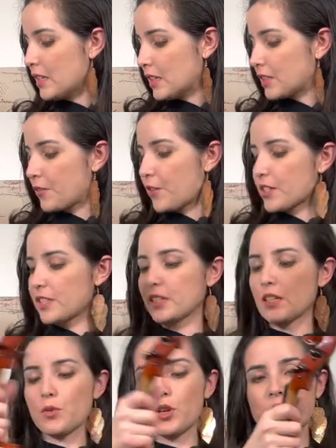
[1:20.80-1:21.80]
The first thing
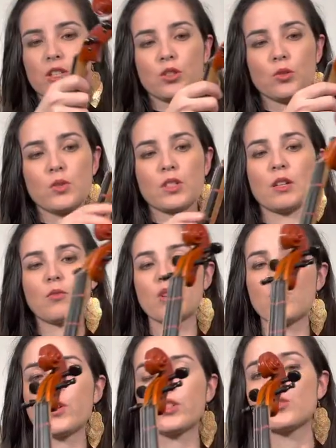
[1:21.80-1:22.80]
that we're going to do is that we're
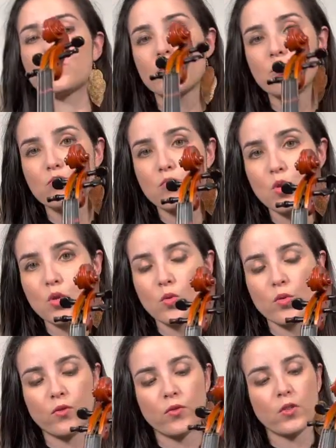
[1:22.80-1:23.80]
going to
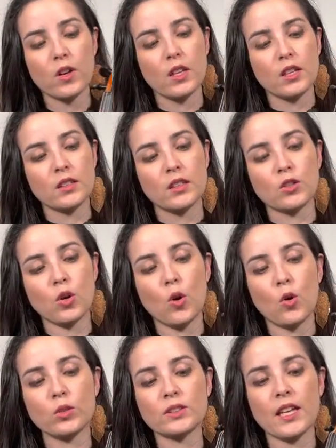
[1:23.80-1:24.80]
remove this
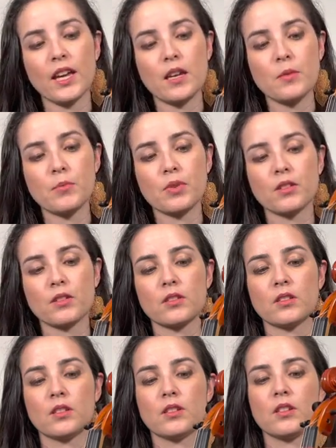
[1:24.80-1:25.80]
old tape.
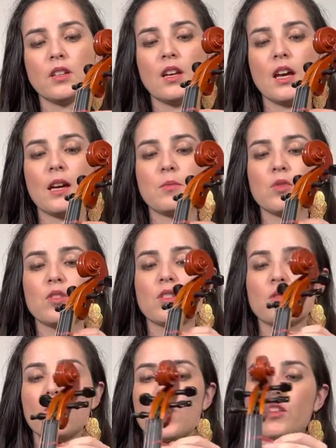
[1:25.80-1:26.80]
I'm
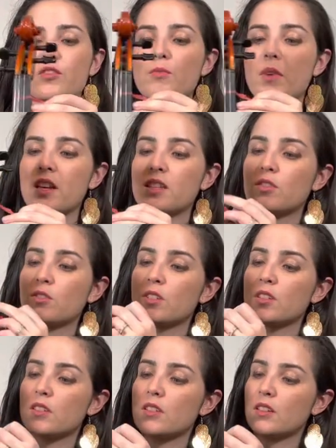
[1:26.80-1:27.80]
using one of my
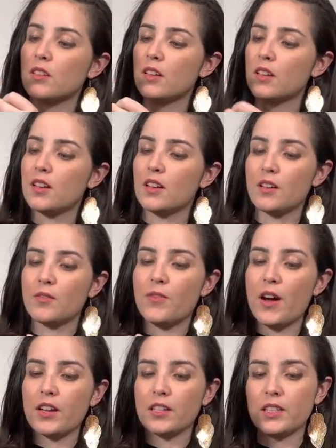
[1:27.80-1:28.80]
students'
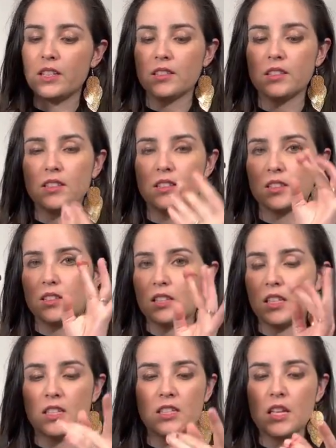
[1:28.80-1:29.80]
violin.
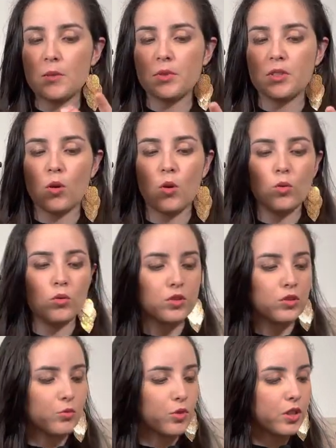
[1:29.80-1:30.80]
This tape is old,
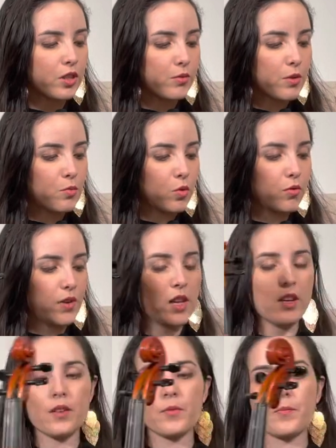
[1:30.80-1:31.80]
so we're gonna remove it.